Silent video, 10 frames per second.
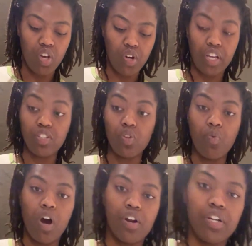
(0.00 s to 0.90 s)
Okay, so
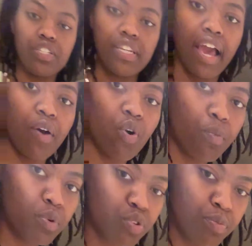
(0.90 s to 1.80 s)
the water is now
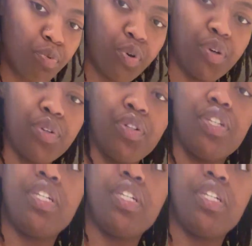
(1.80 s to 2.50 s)
almost boiled,